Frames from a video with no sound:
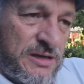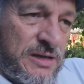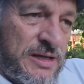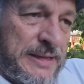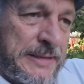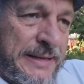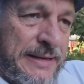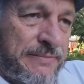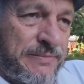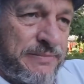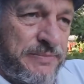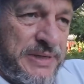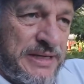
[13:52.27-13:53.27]

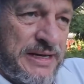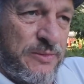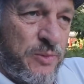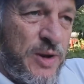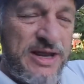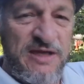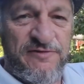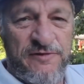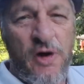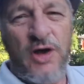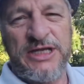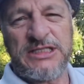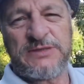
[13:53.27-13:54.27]
But where do you
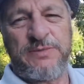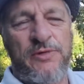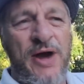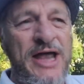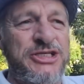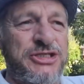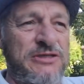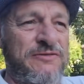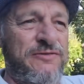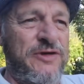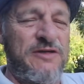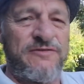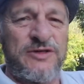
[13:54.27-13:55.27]
find inspiration
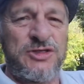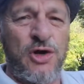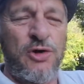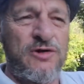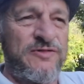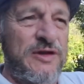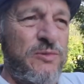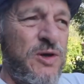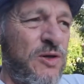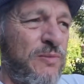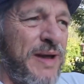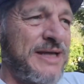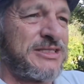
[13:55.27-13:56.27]
for your photography?
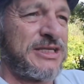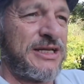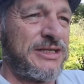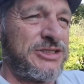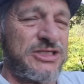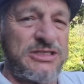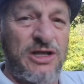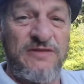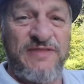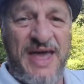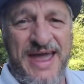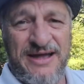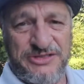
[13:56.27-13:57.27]
Well, basically just leave
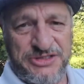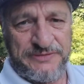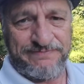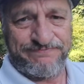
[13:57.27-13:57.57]
the house.